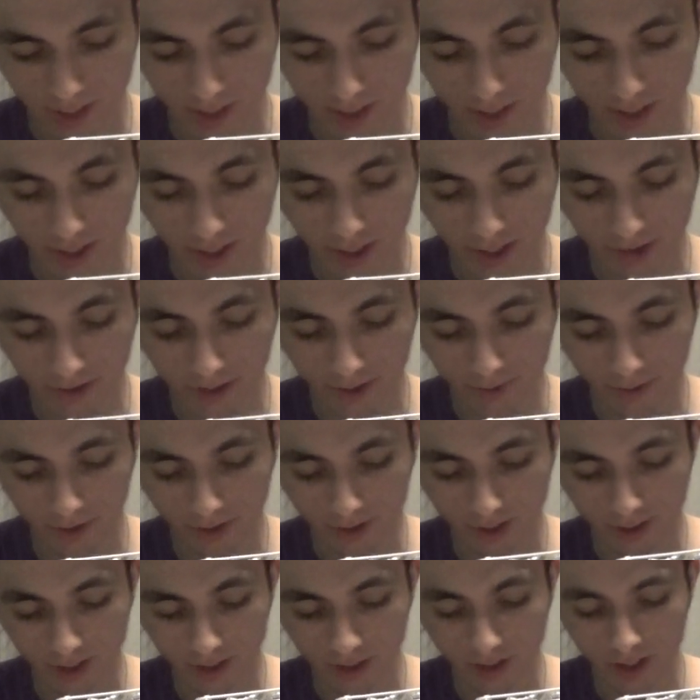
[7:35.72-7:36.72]
they
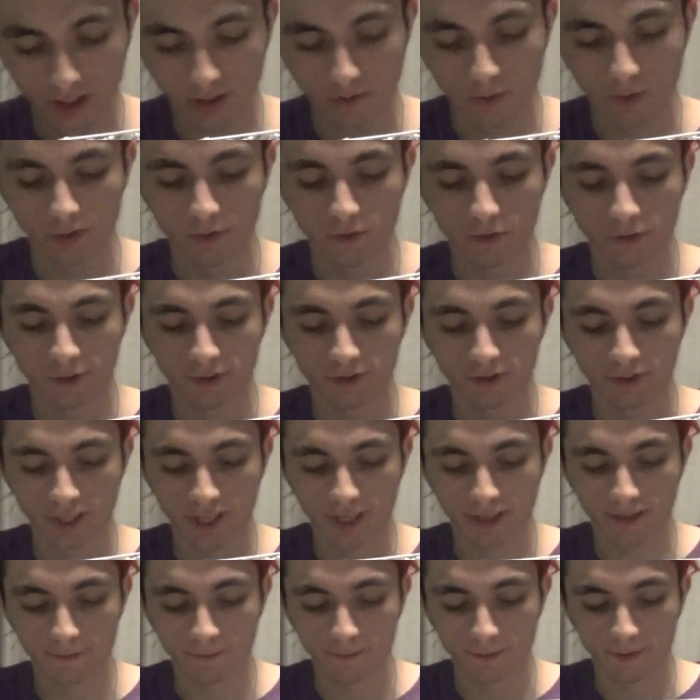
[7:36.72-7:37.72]
would of course
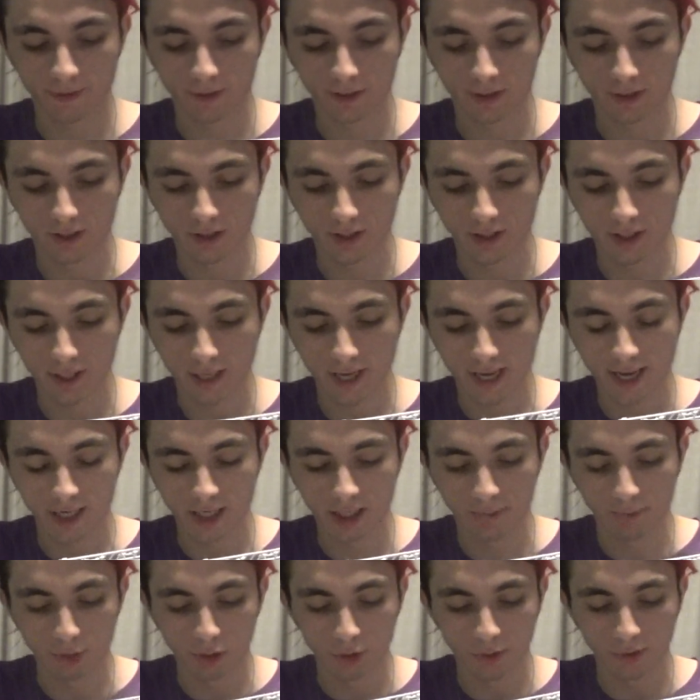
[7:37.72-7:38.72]
like end
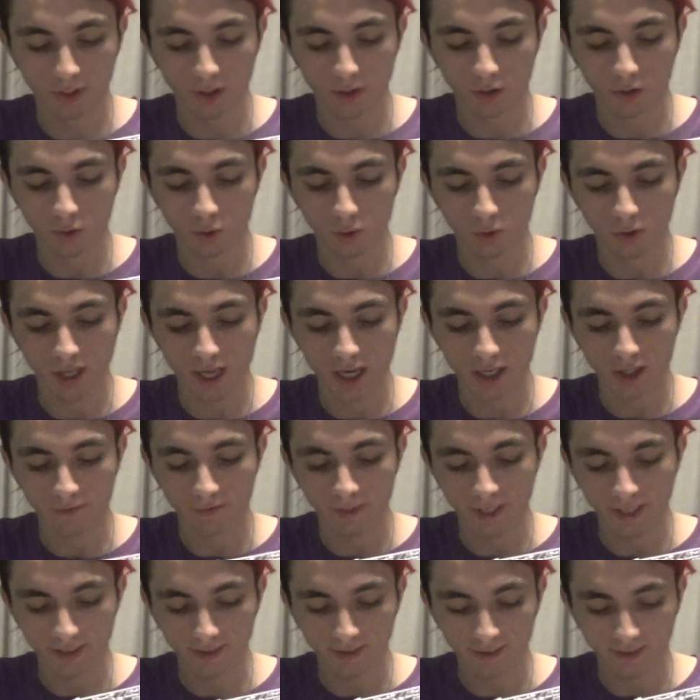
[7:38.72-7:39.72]
up doing a whole lot of
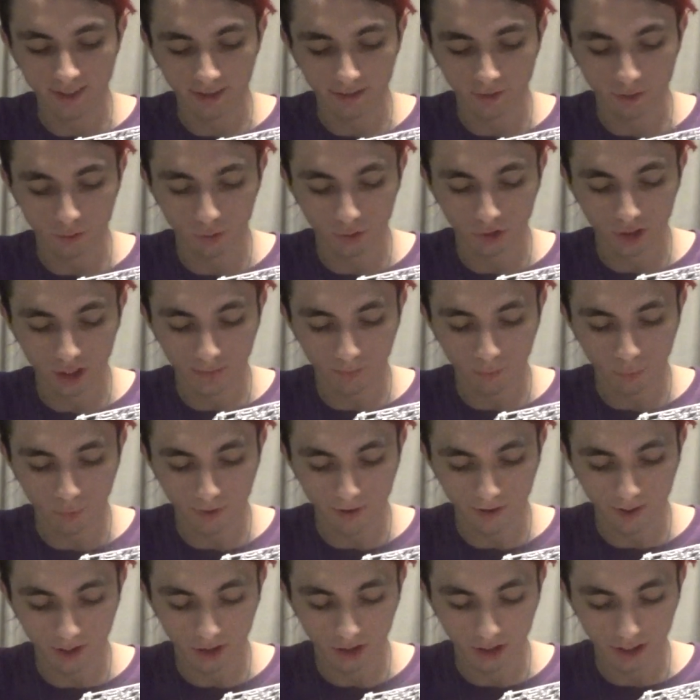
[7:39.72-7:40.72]
like censorship
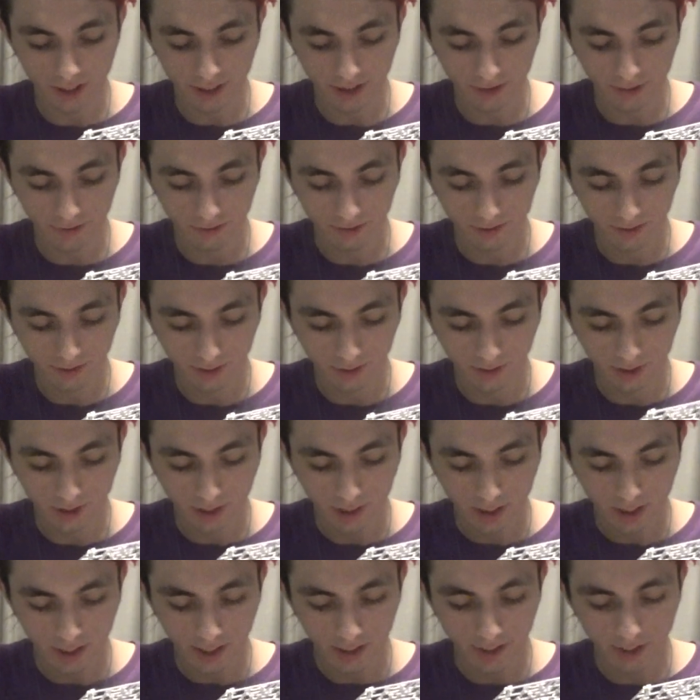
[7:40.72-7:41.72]
with the show,
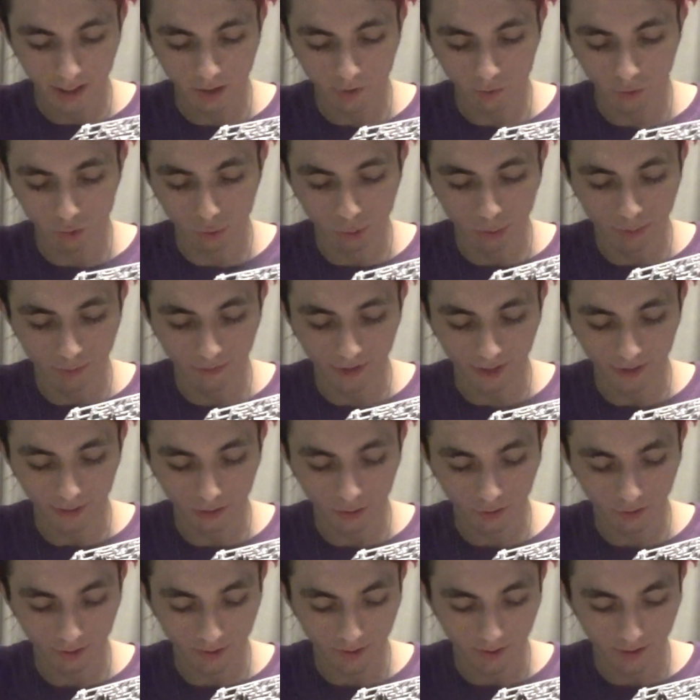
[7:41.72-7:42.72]
removing
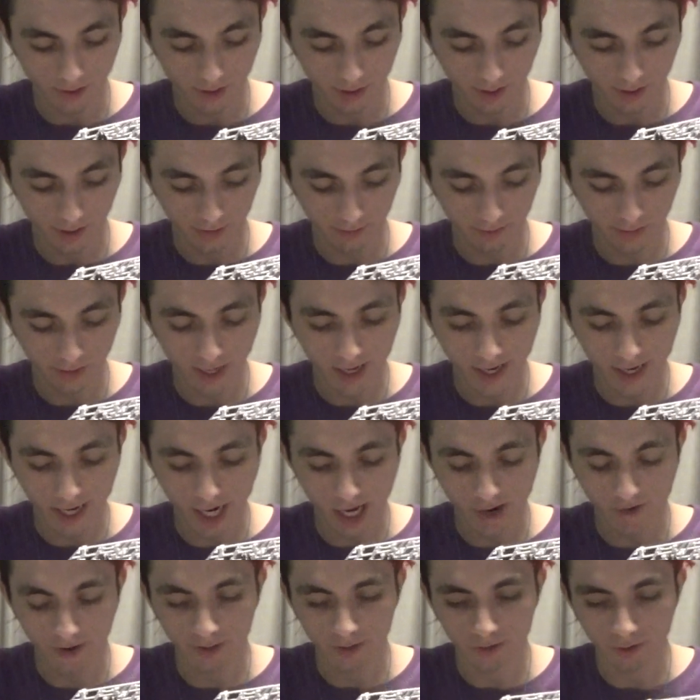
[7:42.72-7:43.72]
certain things, not
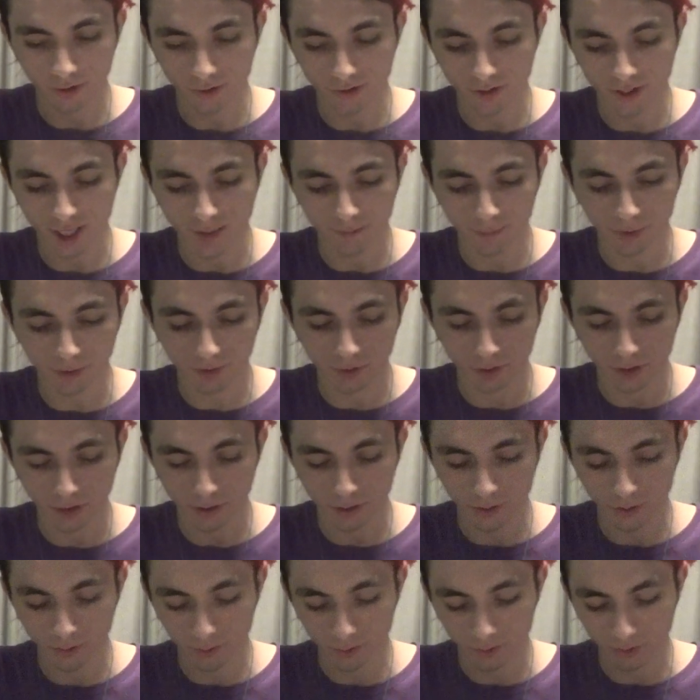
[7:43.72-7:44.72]
airing certain
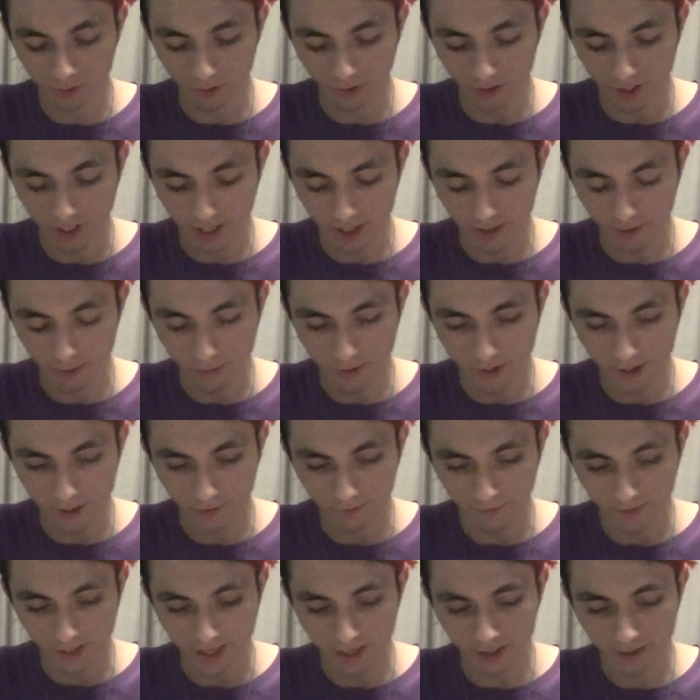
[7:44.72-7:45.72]
episodes, or getting rid
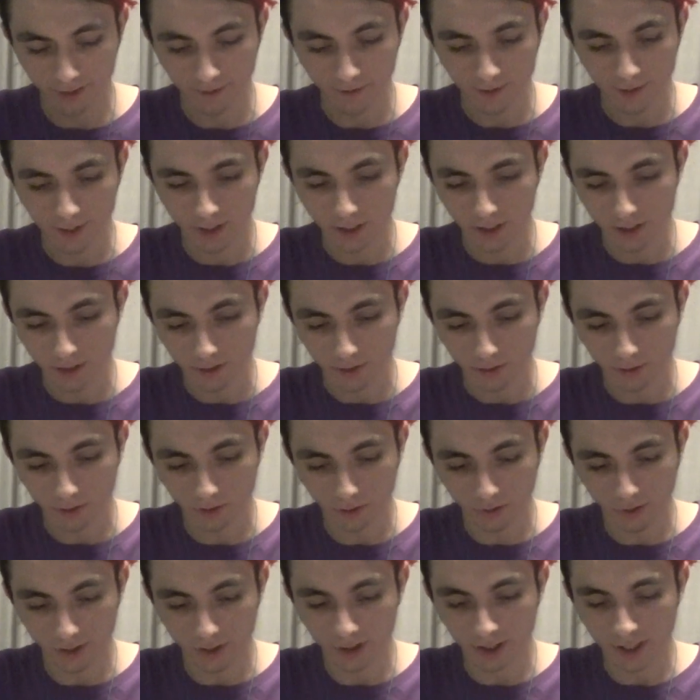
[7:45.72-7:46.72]
of like
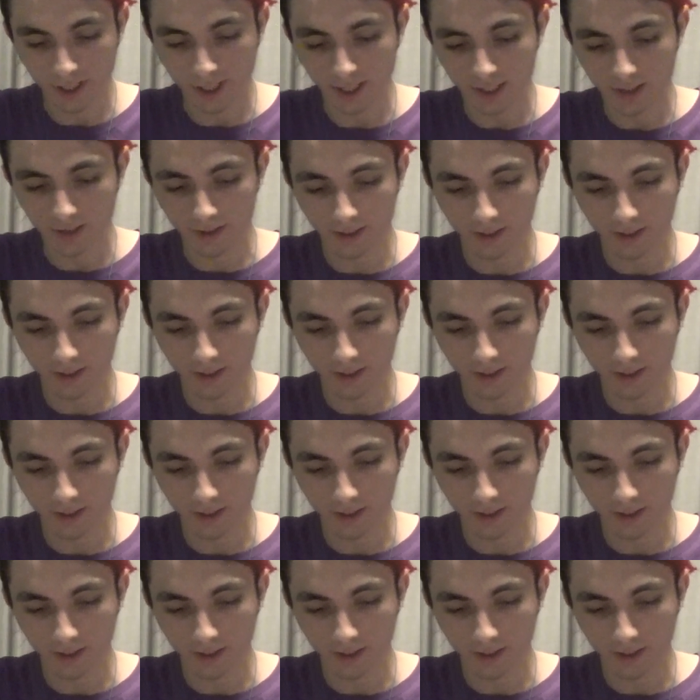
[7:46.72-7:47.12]
certain like